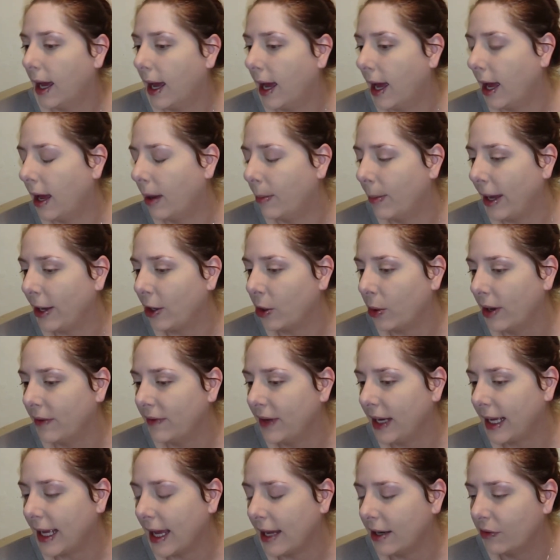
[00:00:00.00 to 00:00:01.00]
Um, I don't
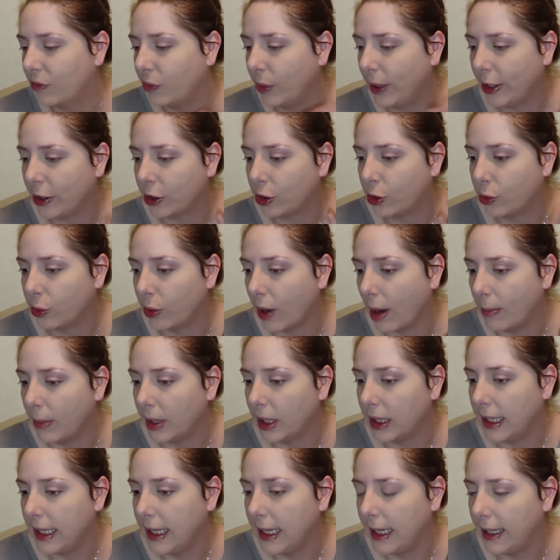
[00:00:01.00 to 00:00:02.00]
have any kind of weird
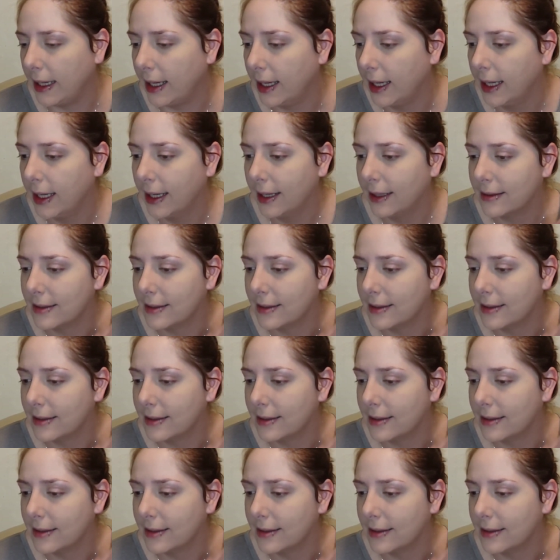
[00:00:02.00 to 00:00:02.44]
crumbling.